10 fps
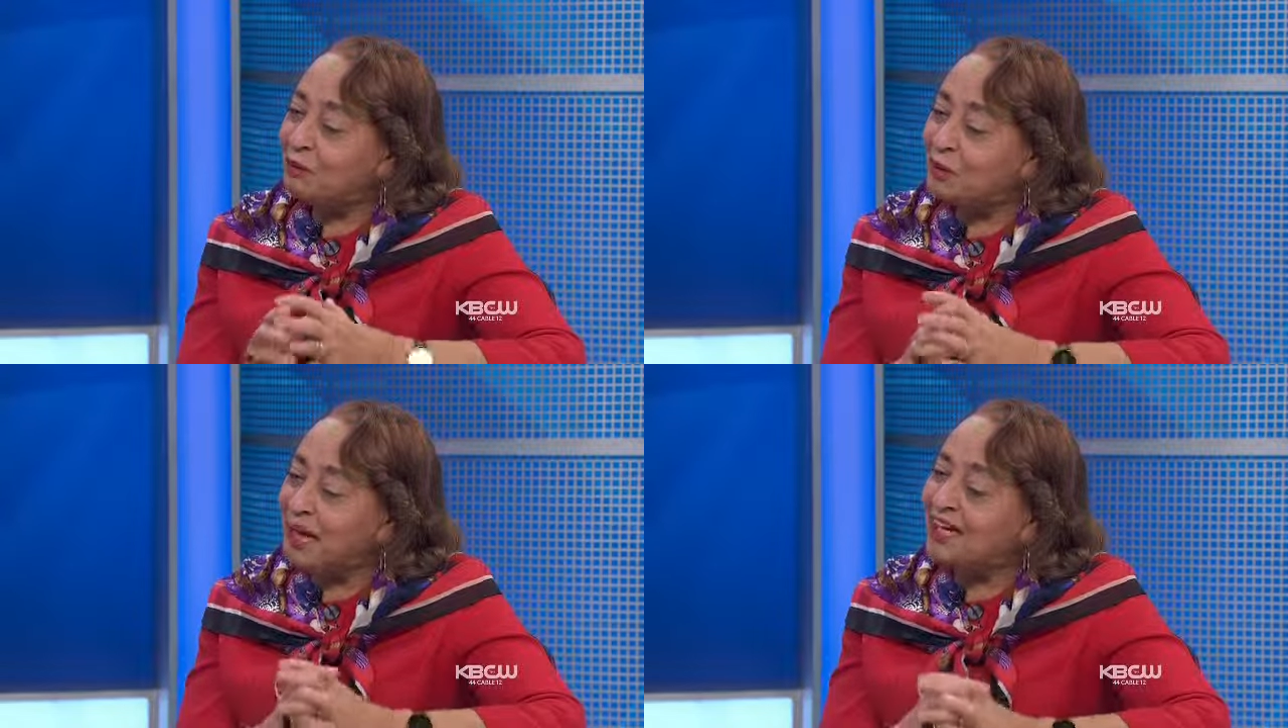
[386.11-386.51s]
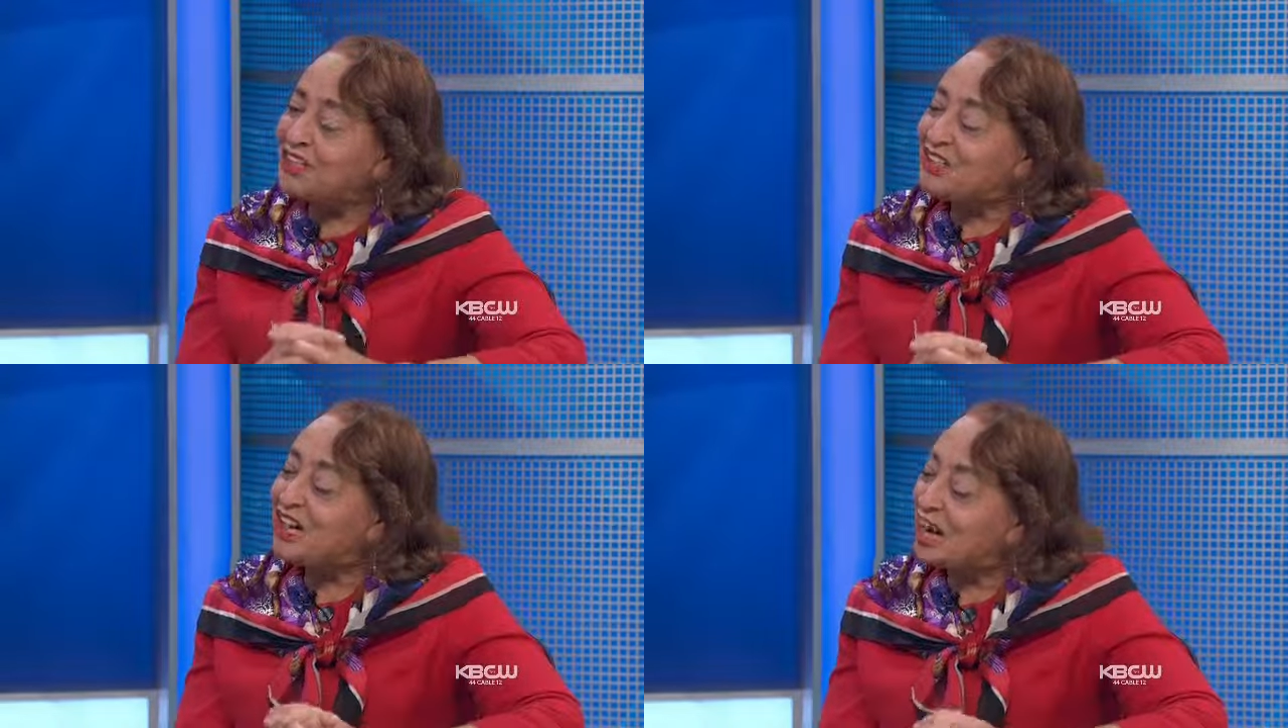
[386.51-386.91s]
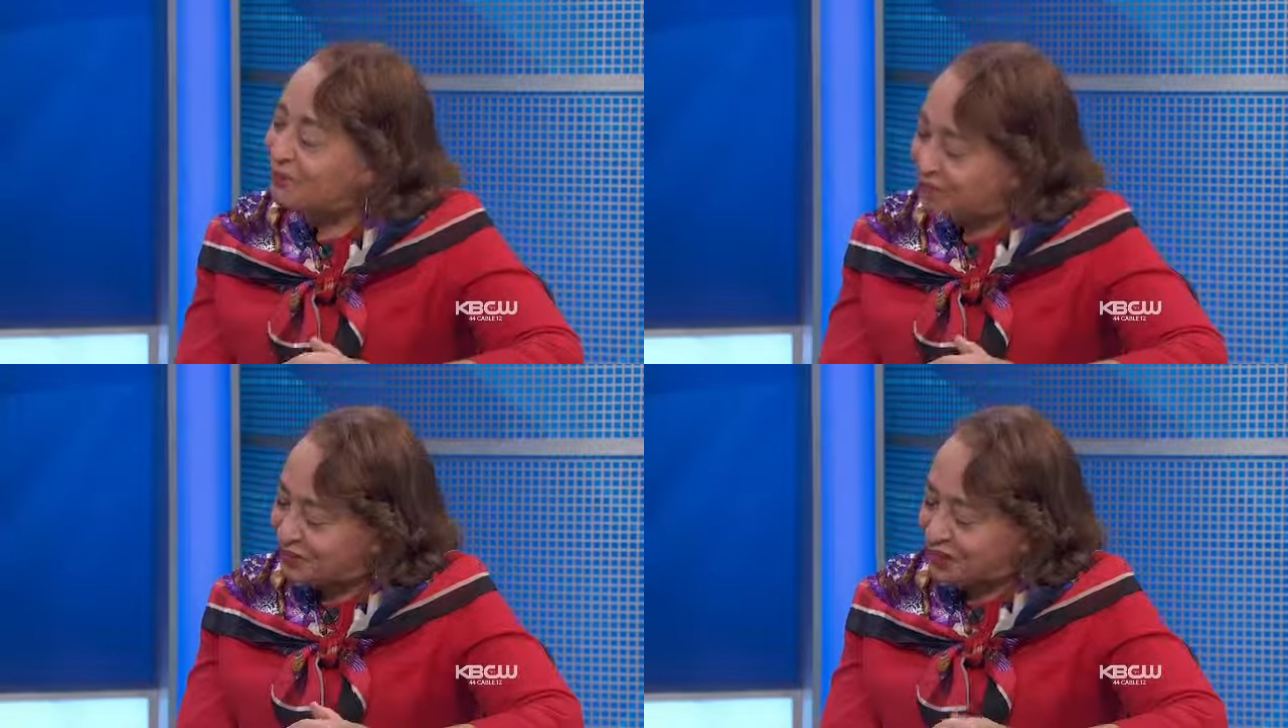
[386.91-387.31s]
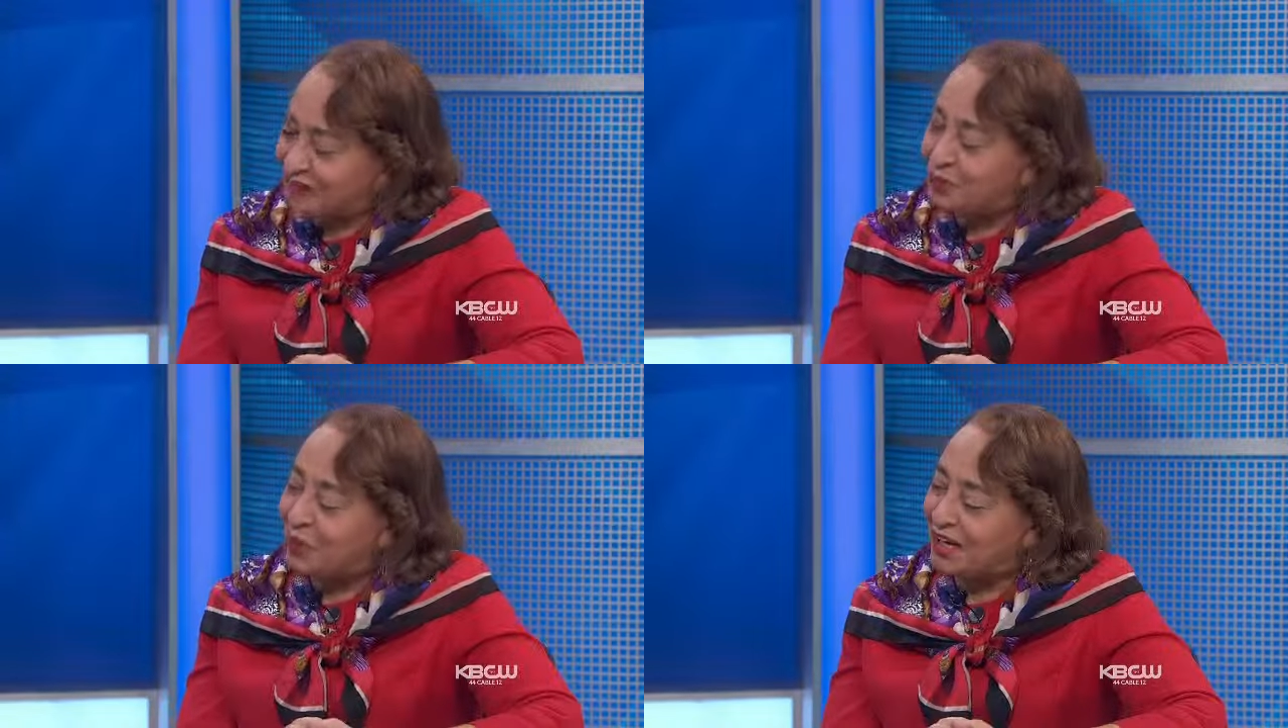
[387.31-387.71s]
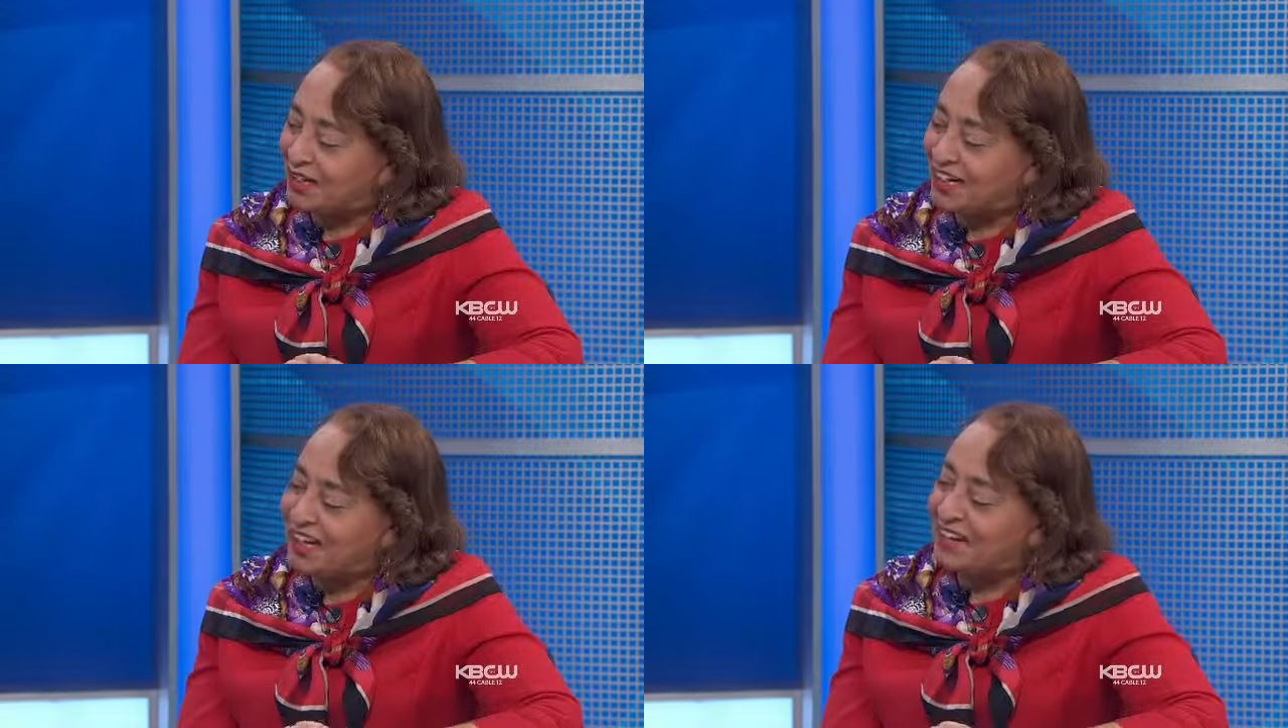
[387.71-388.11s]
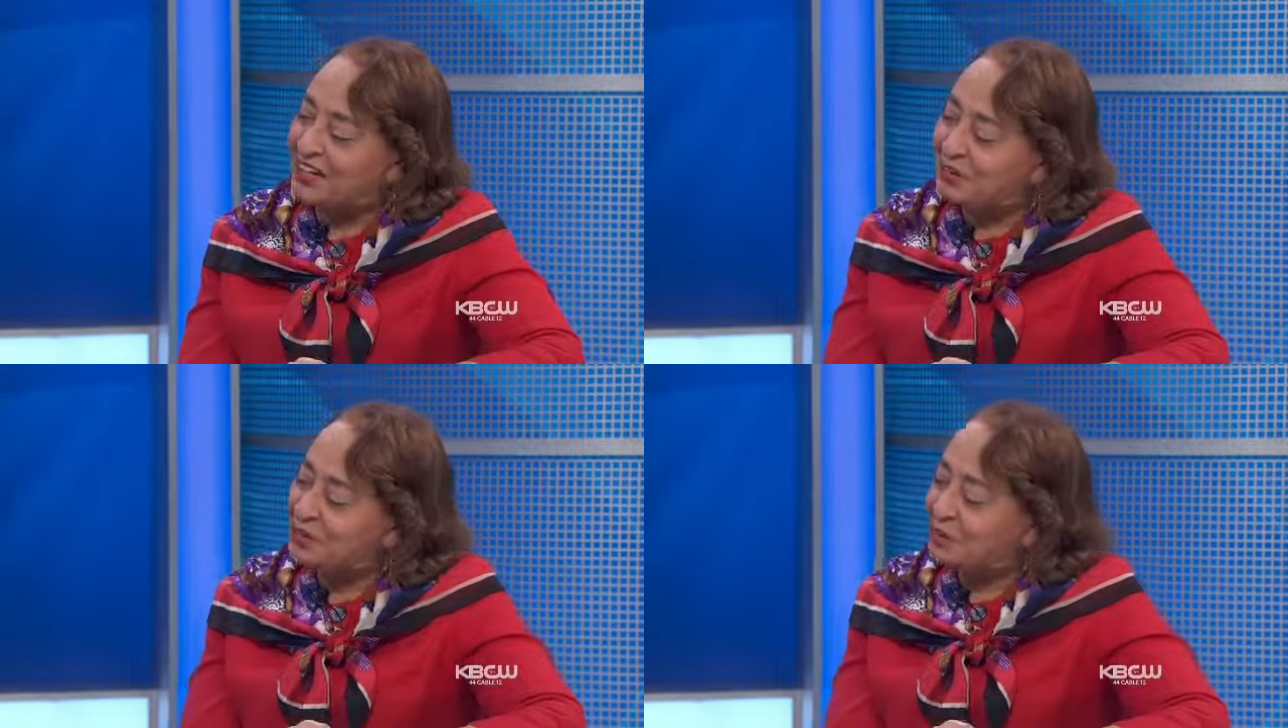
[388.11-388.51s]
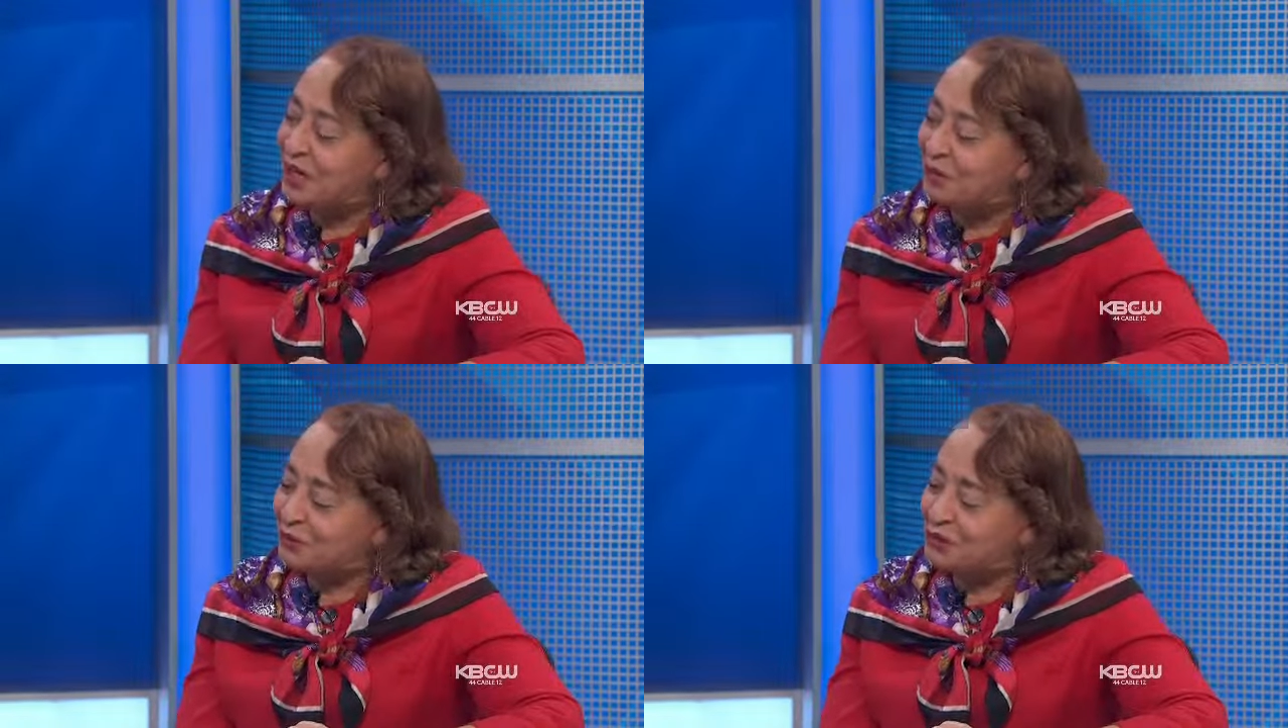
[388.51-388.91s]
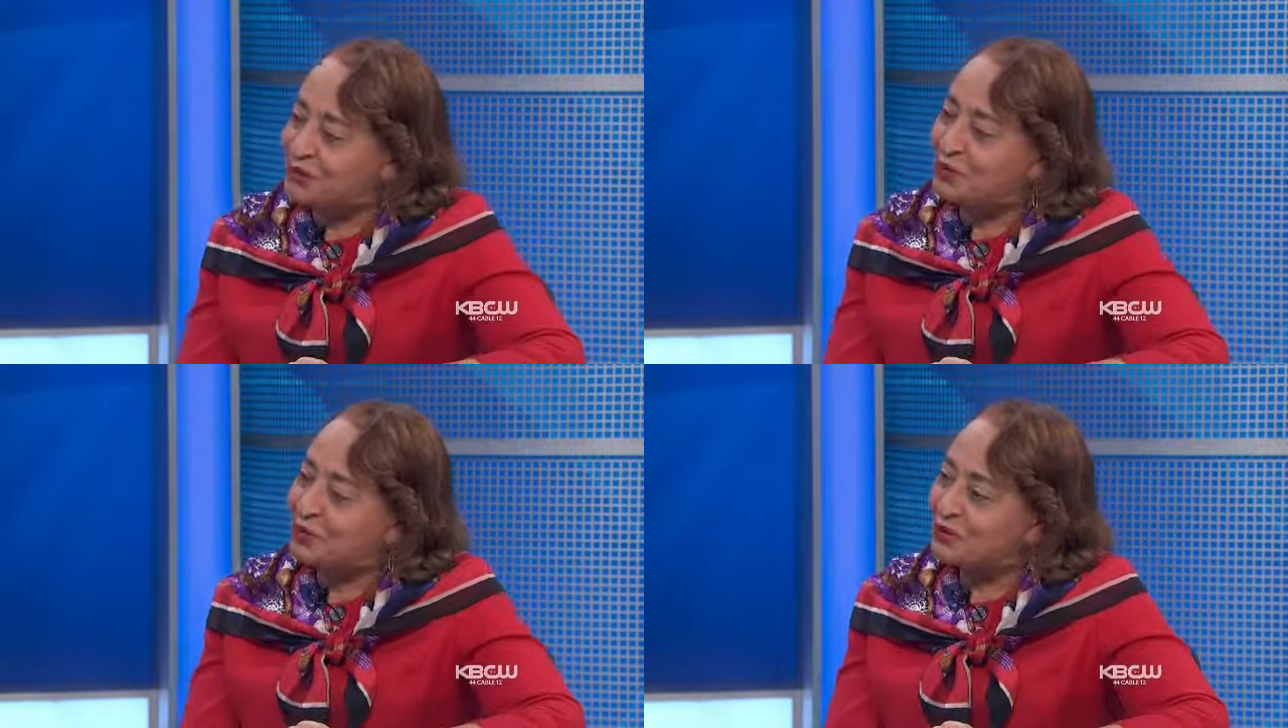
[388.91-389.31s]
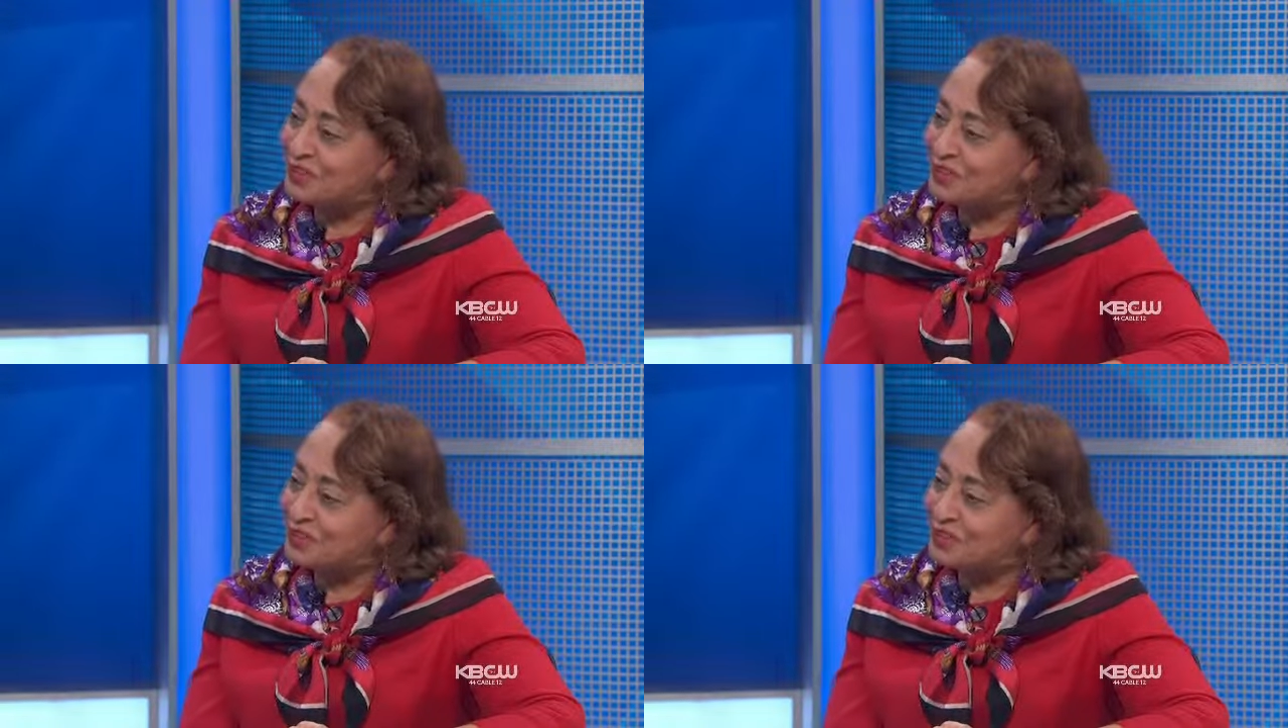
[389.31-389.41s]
manage conflict mm -hmm. well. And I think we've been able to do